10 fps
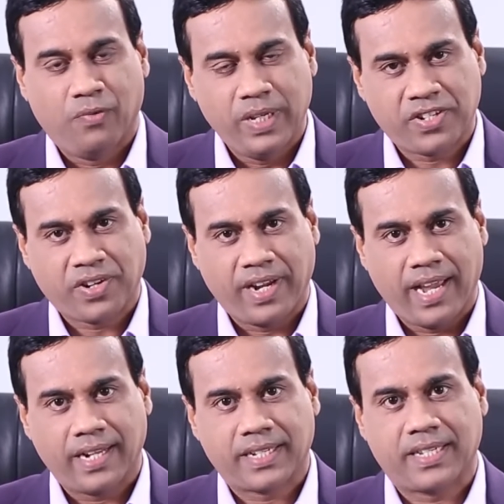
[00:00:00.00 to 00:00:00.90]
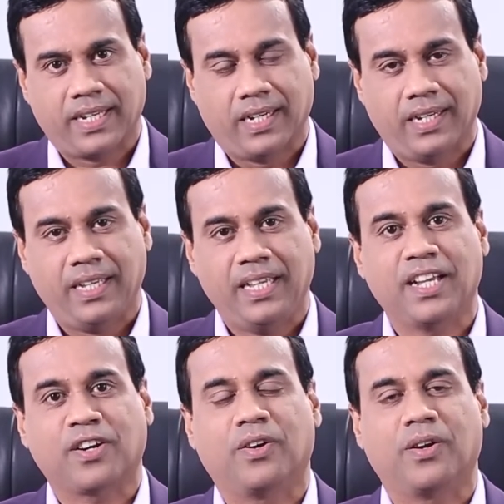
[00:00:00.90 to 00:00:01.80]
which creates
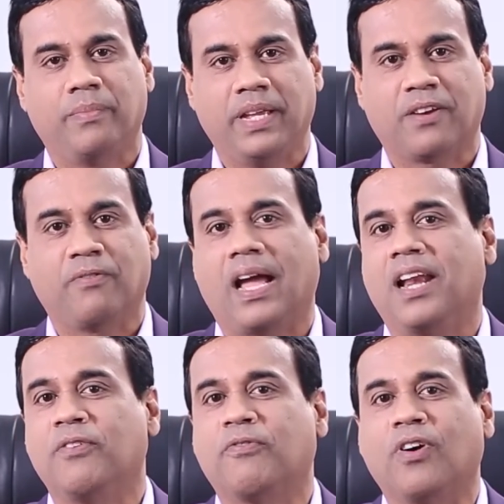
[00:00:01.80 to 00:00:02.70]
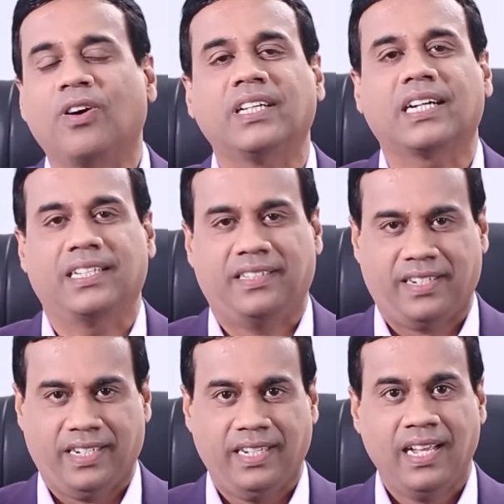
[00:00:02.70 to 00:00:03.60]
economic value for the
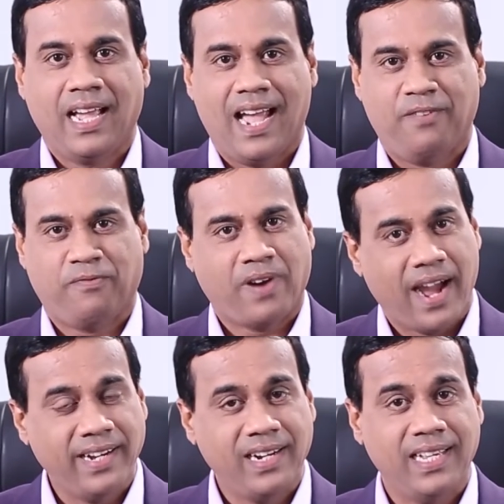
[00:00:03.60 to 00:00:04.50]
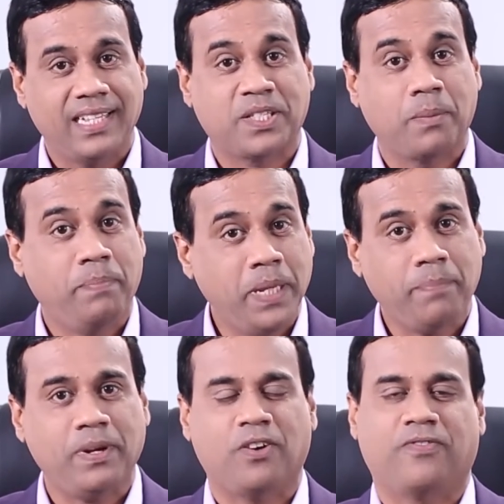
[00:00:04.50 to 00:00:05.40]
country, and finally it's the
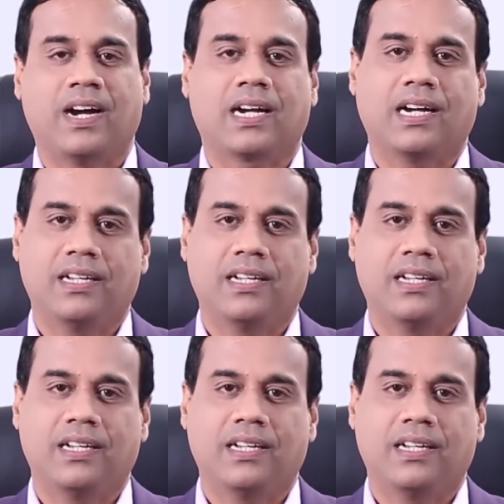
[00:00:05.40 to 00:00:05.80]
people of our